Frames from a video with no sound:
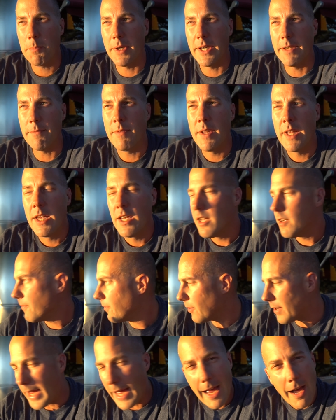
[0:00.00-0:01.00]
But
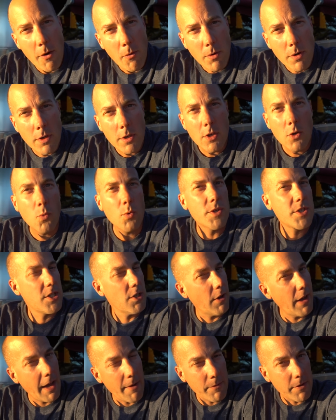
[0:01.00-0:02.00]
for now, we're
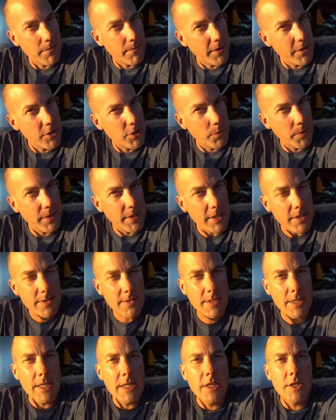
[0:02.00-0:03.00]
still having fun doing
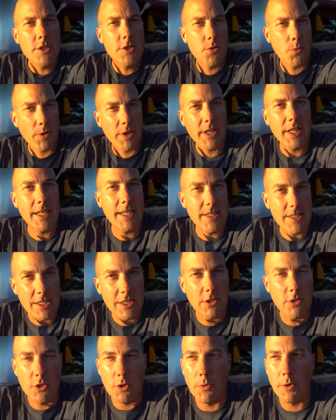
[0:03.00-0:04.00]
this, so we're going to
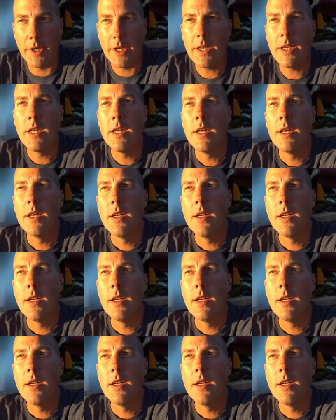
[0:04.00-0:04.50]
continue doing it.